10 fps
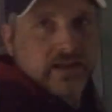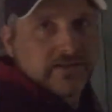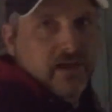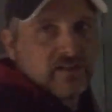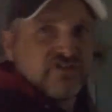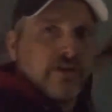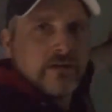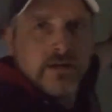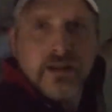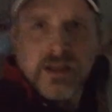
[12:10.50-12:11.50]
like, a
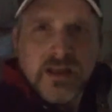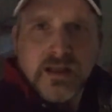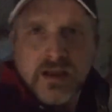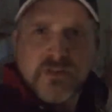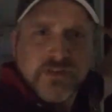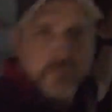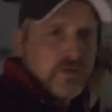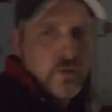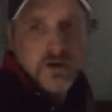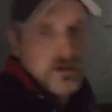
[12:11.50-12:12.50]
dungeon of some
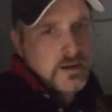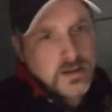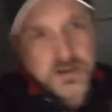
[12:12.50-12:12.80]
sort.